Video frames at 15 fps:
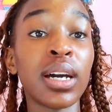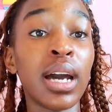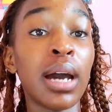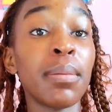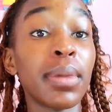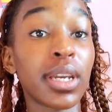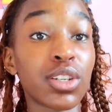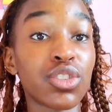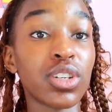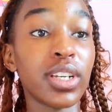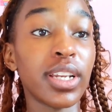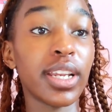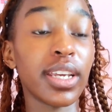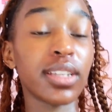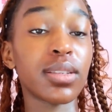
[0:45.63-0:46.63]
I'm
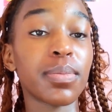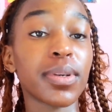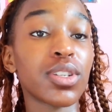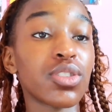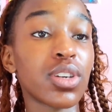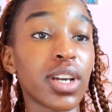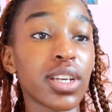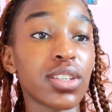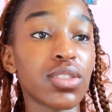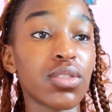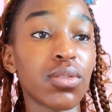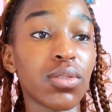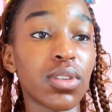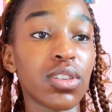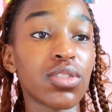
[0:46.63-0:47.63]
actually late, but you guys
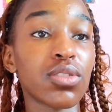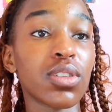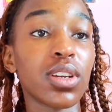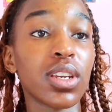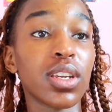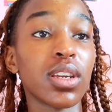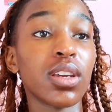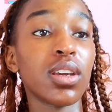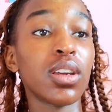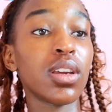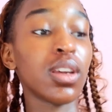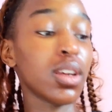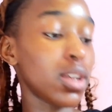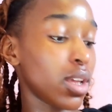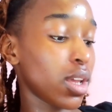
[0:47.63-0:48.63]
know
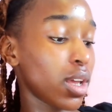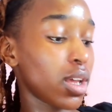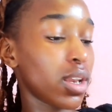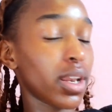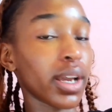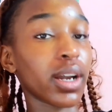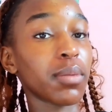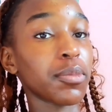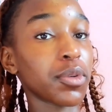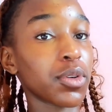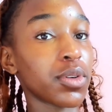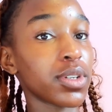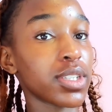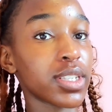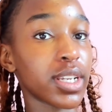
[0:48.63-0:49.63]
this already. Like, I'm
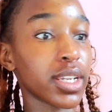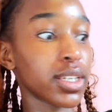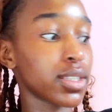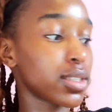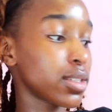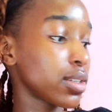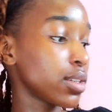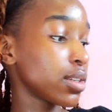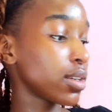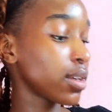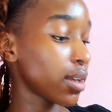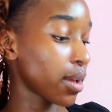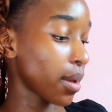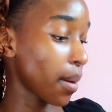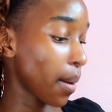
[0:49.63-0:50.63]
always late.
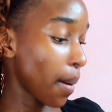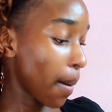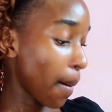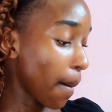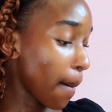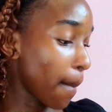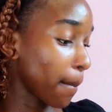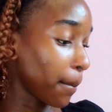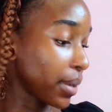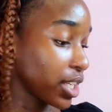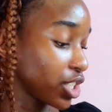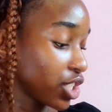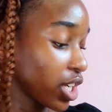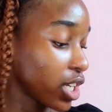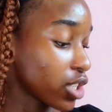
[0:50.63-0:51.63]

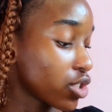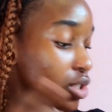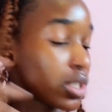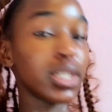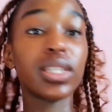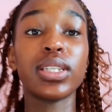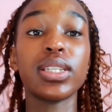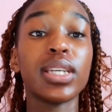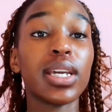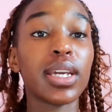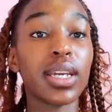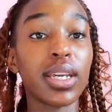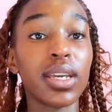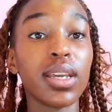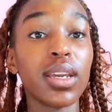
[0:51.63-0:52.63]
But yeah,
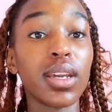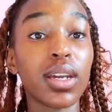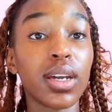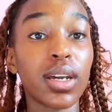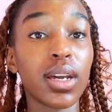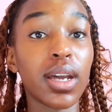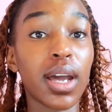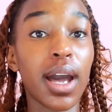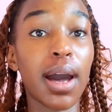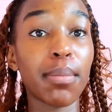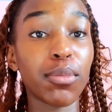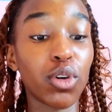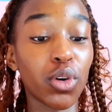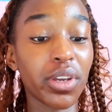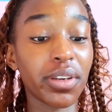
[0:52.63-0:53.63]
today
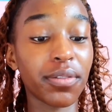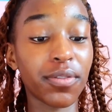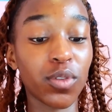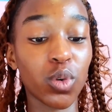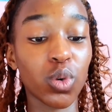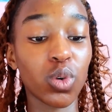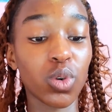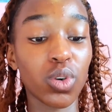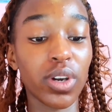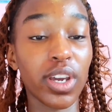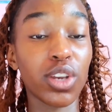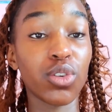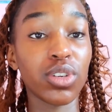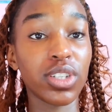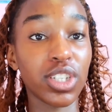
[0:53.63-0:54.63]
I'm going for
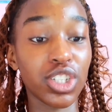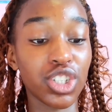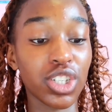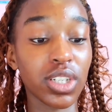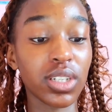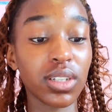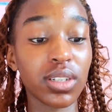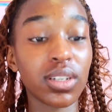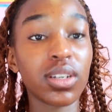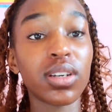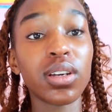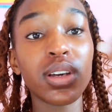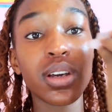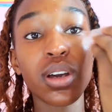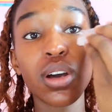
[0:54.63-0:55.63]
an audition.
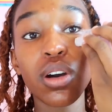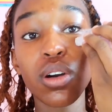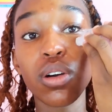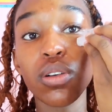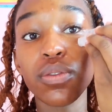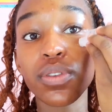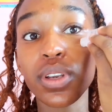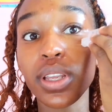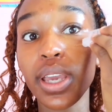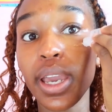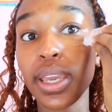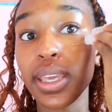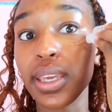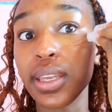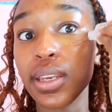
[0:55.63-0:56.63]
Hopefully
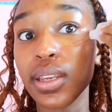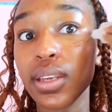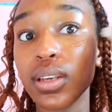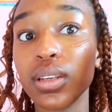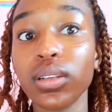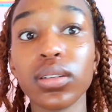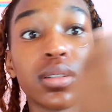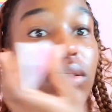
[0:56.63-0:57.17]
I get in.